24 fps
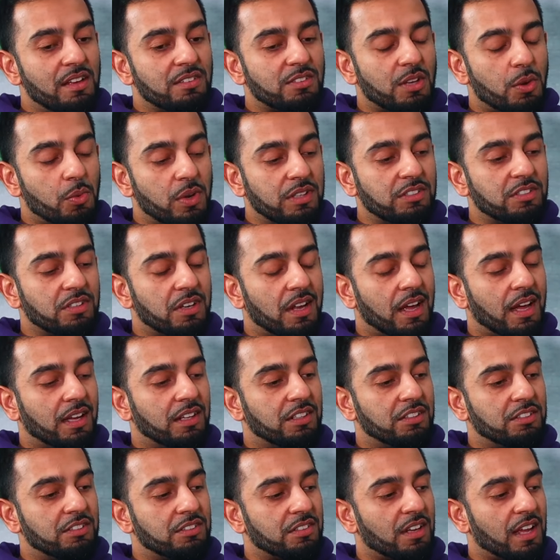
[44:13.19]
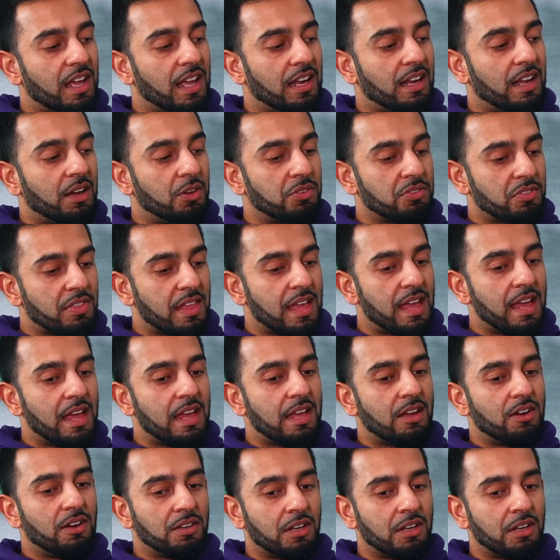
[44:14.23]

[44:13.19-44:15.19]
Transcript: So I went on Hajj and I was there